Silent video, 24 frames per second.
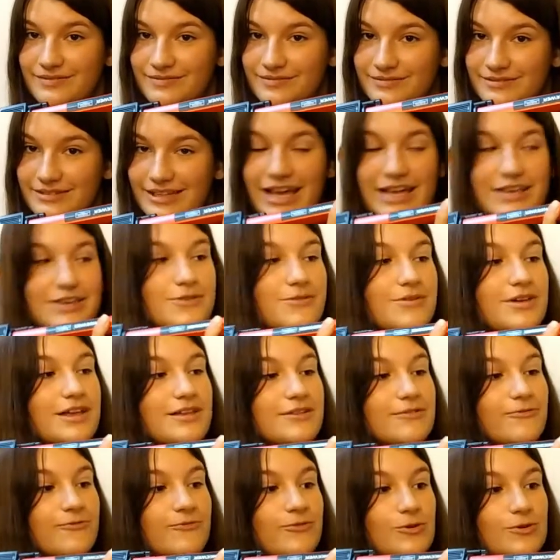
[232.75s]
that you
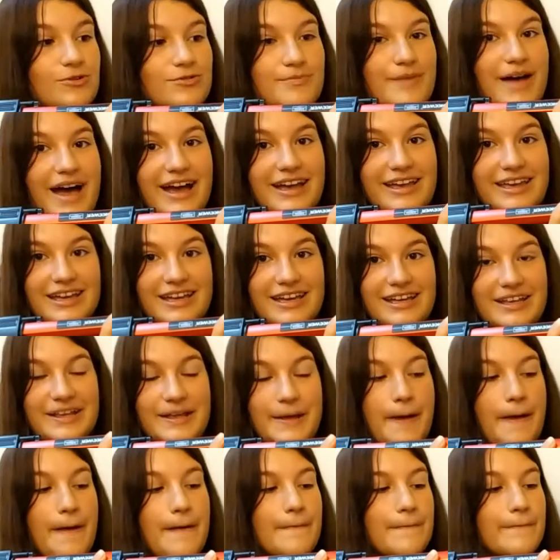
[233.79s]
can fold back in.
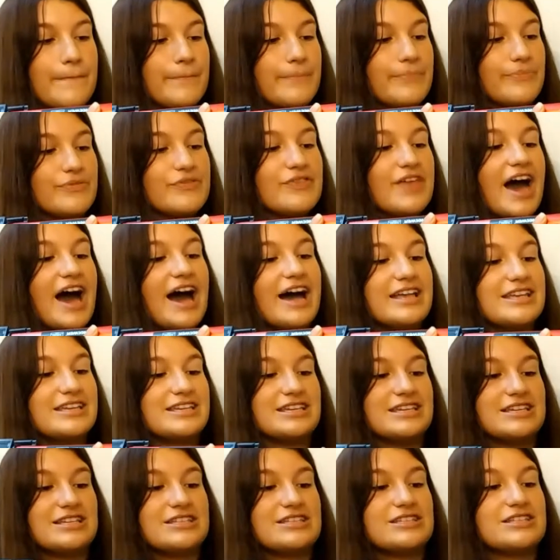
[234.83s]
That
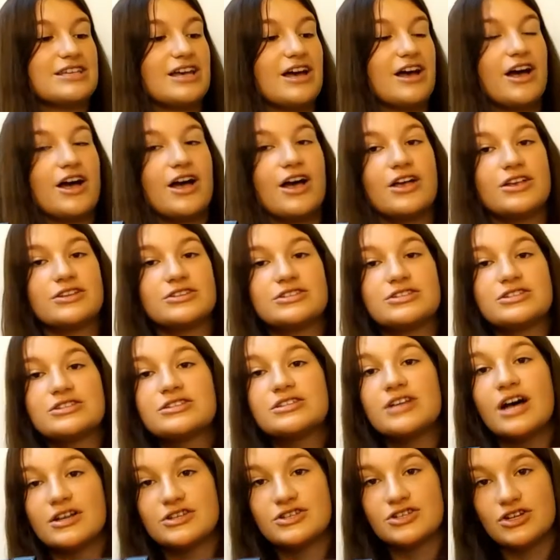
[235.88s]
is
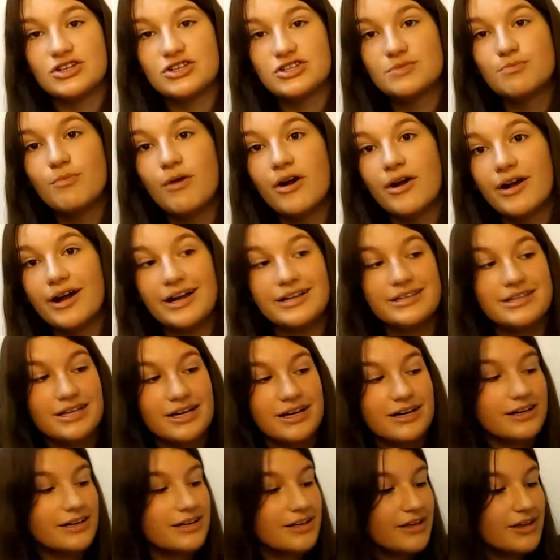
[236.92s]
such a smart
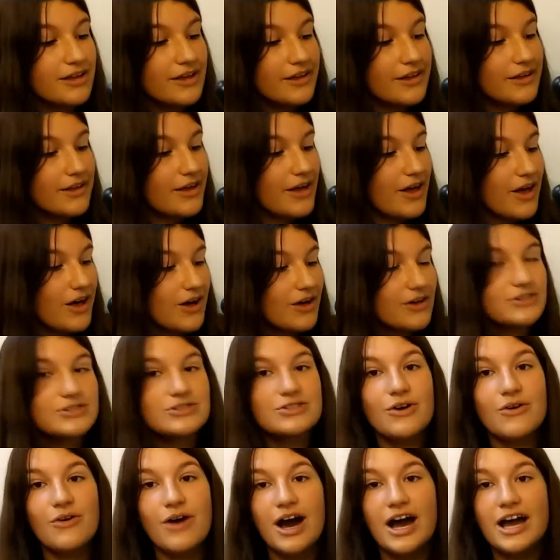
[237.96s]
idea.
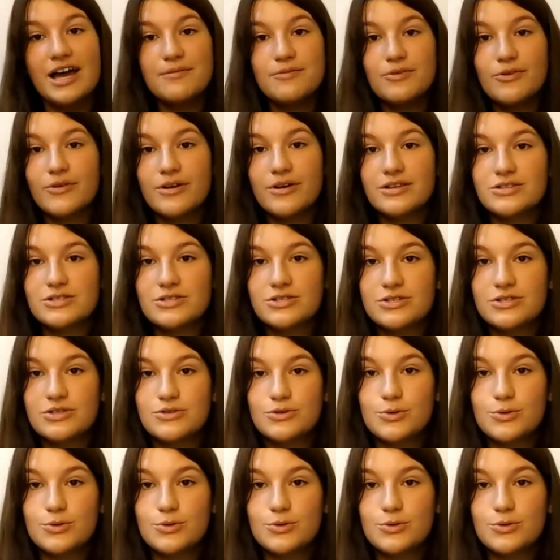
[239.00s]
So I'm going to